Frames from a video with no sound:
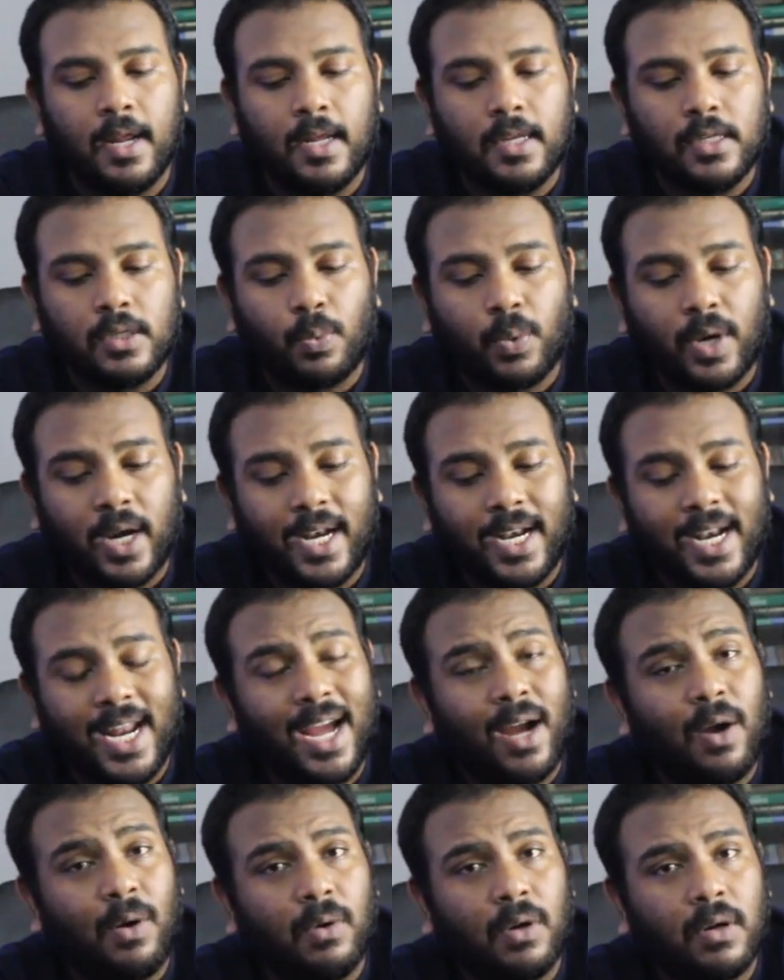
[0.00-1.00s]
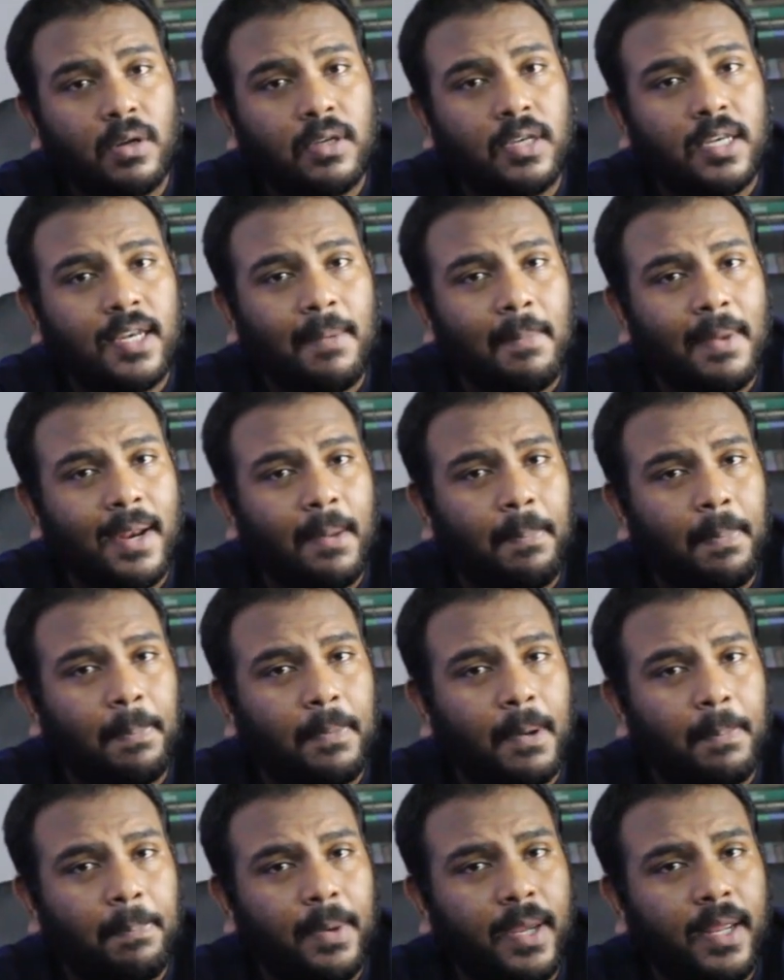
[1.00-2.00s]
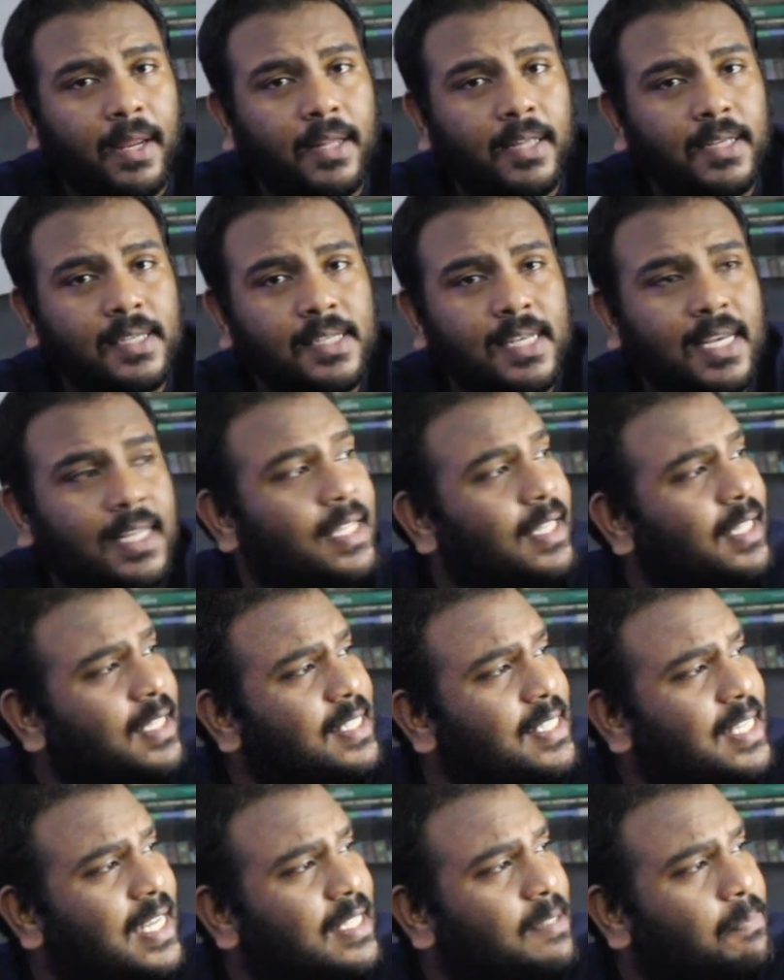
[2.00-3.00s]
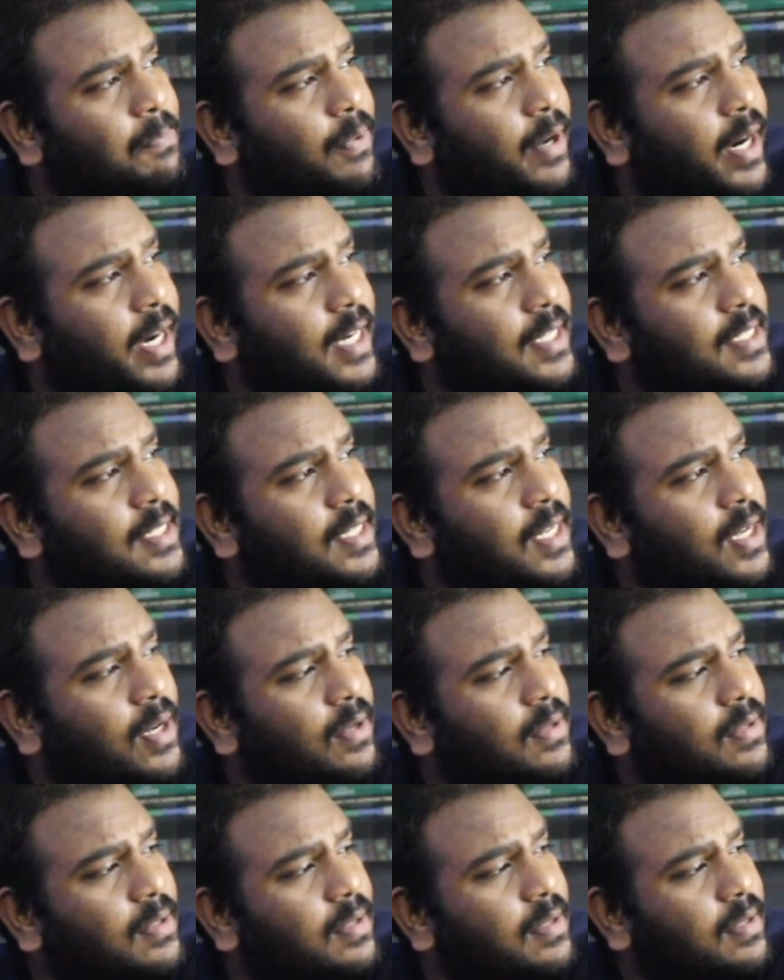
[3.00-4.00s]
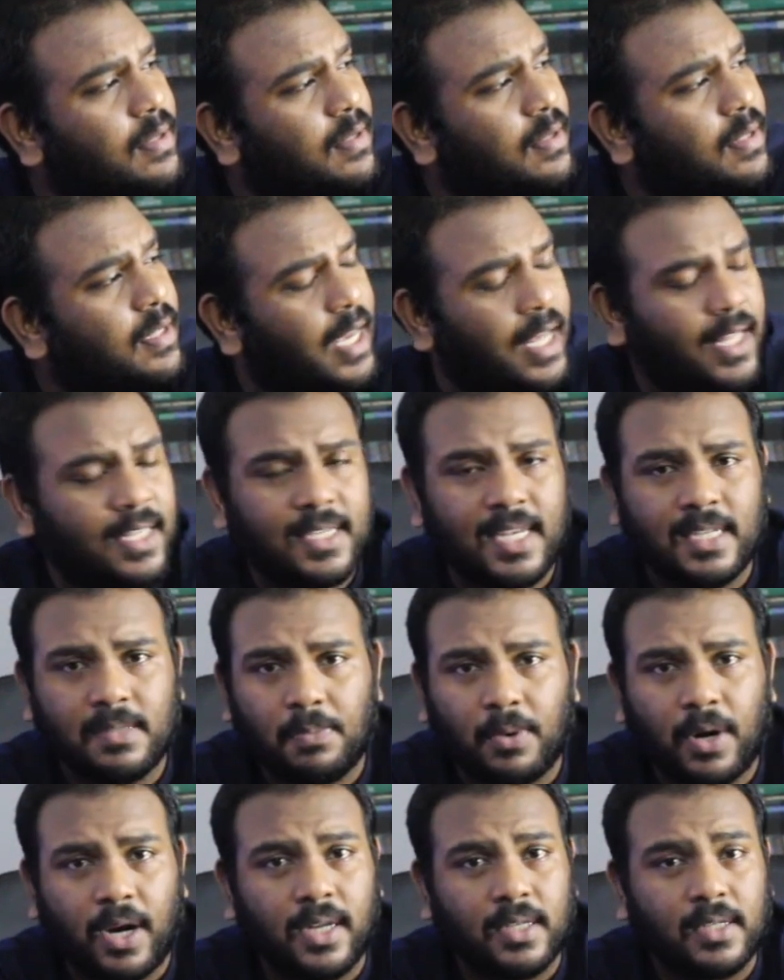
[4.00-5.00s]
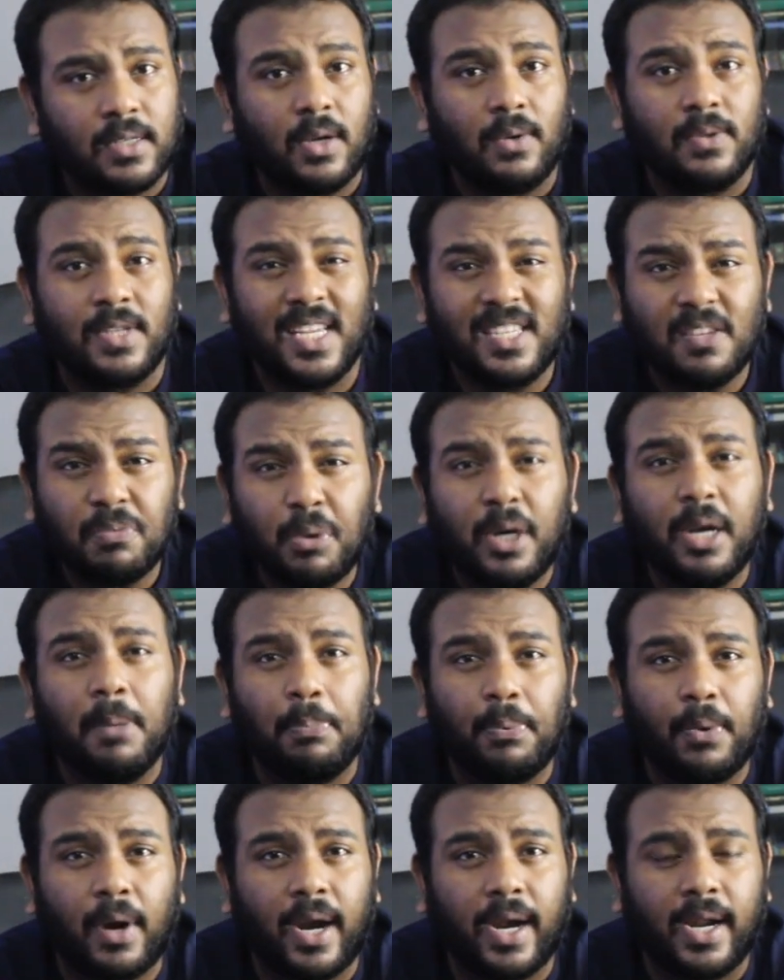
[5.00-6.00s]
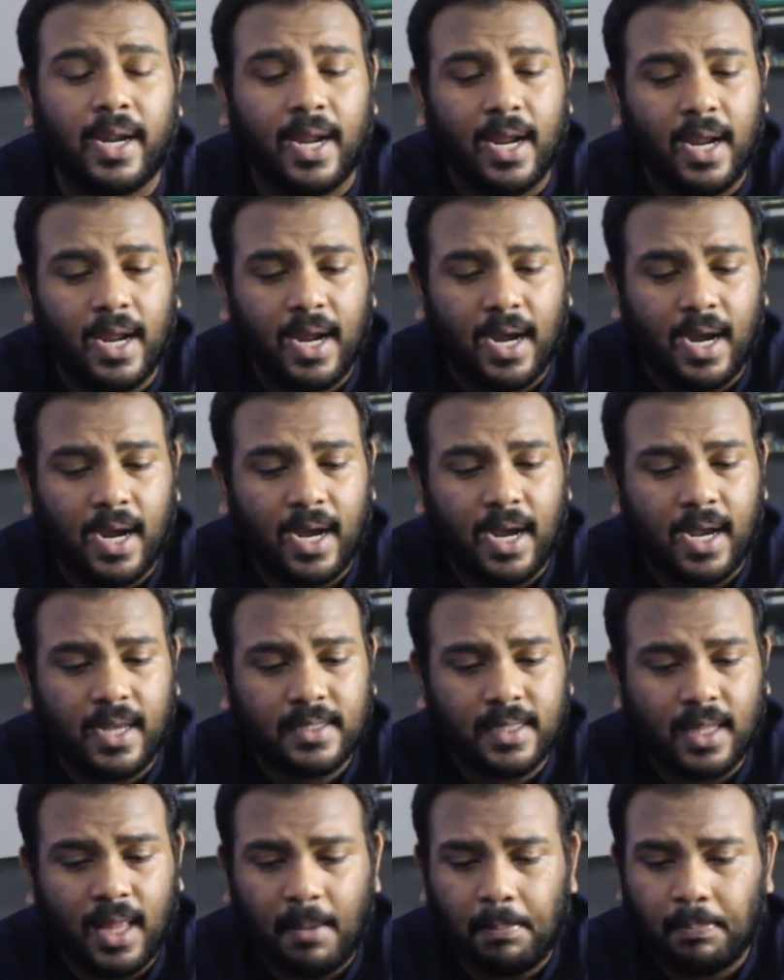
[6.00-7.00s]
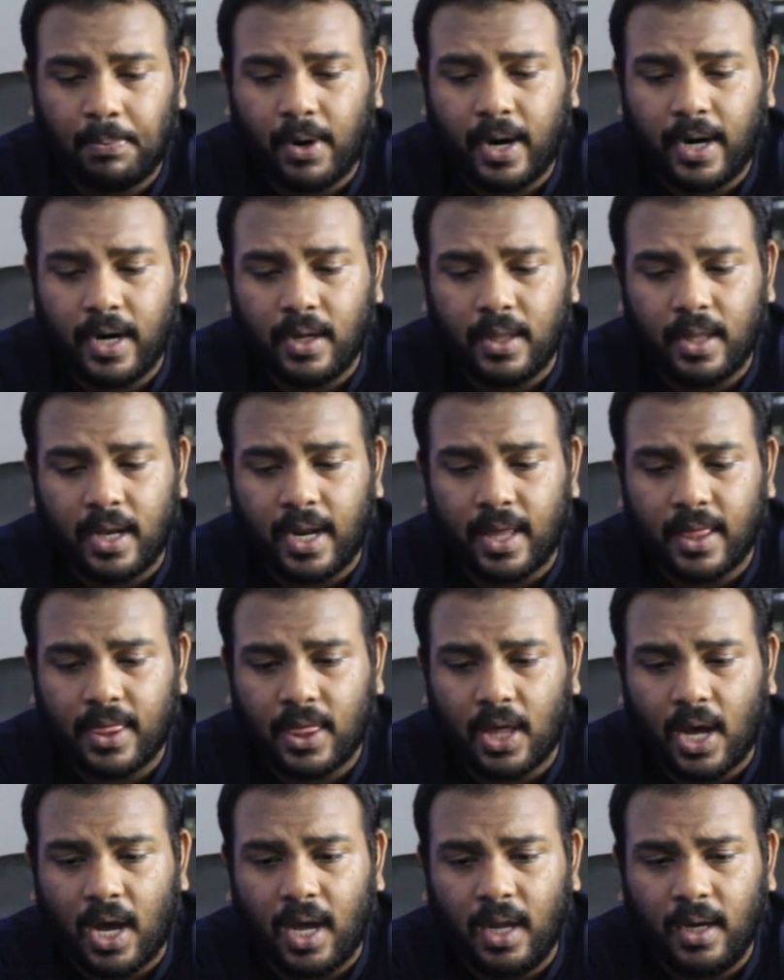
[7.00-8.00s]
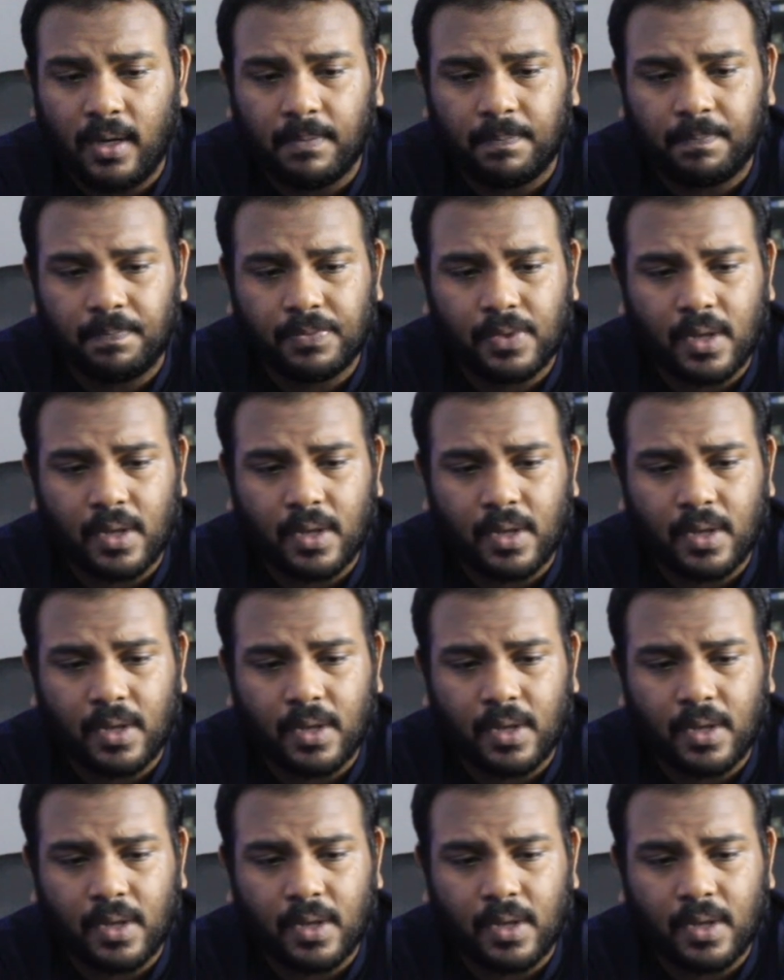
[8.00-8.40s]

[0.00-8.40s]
So we're gonna now dim it up a bit. I think this is as bright as it goes. Yeah, it's as bright as it goes. That's pretty bright. That's a lot brighter than I thought.